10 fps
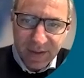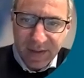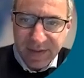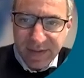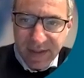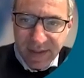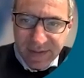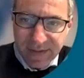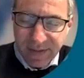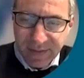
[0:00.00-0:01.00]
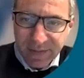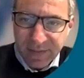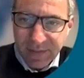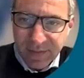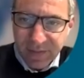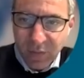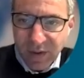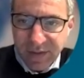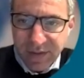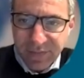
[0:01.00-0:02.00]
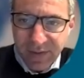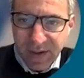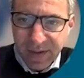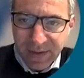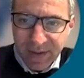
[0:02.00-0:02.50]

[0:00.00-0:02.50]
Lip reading: assessing, quantifying